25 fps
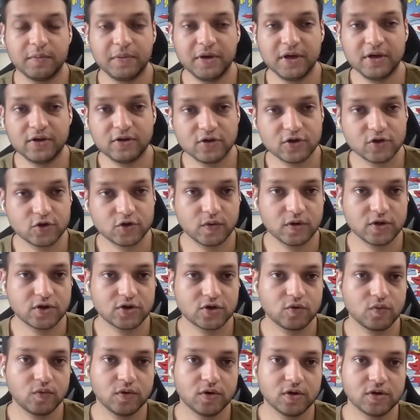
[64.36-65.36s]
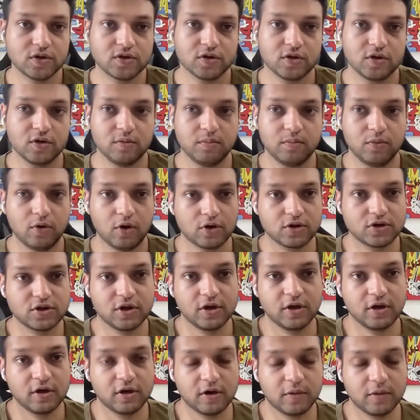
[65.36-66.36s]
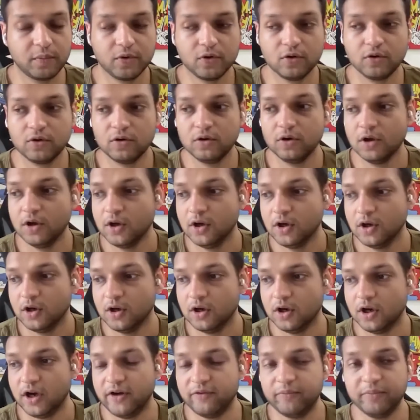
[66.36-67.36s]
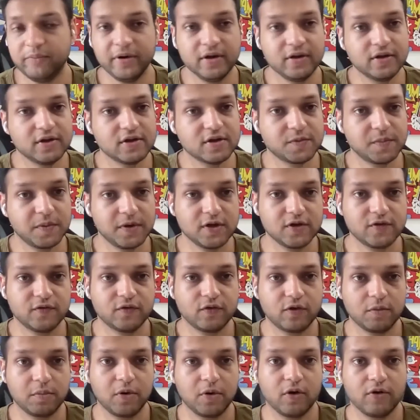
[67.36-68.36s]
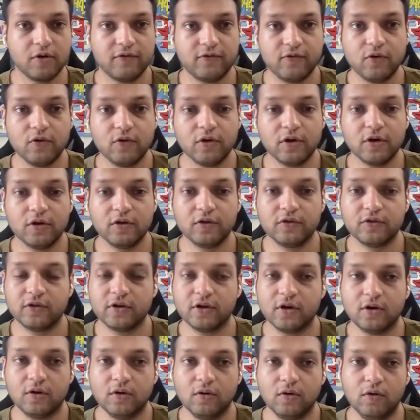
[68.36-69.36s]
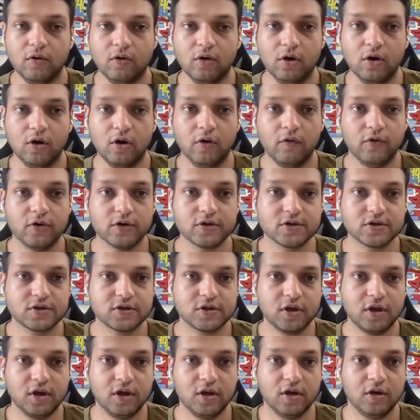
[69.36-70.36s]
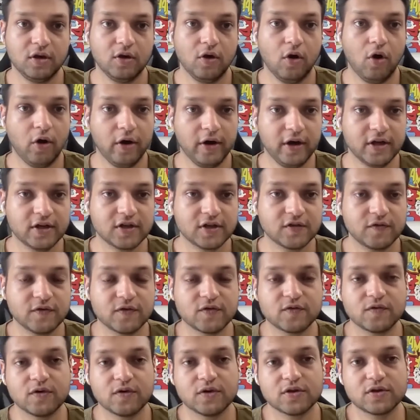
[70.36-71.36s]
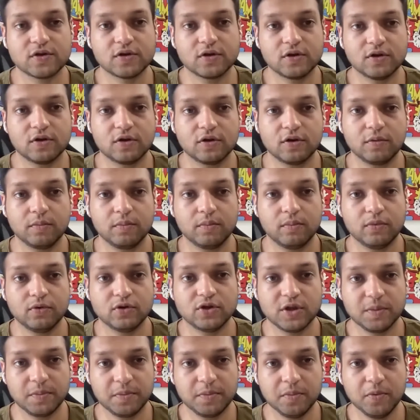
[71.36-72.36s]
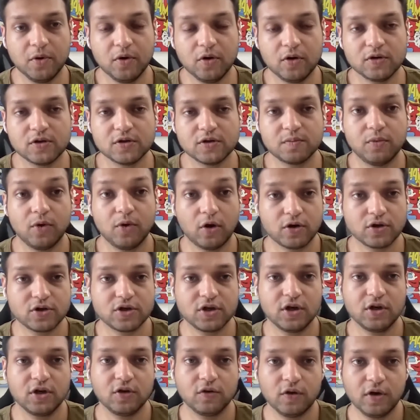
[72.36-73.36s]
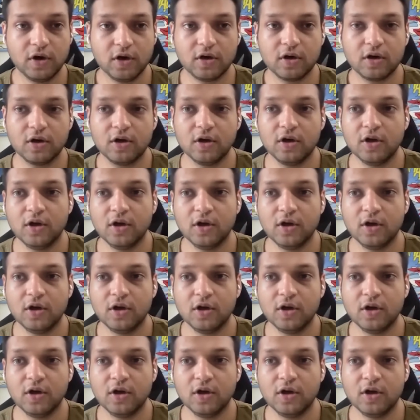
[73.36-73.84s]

I made the switch towards blockchain and crypto. I've been in the space for about 4 years now. Was in Onyx, which was JP Morgan's blockchain unit,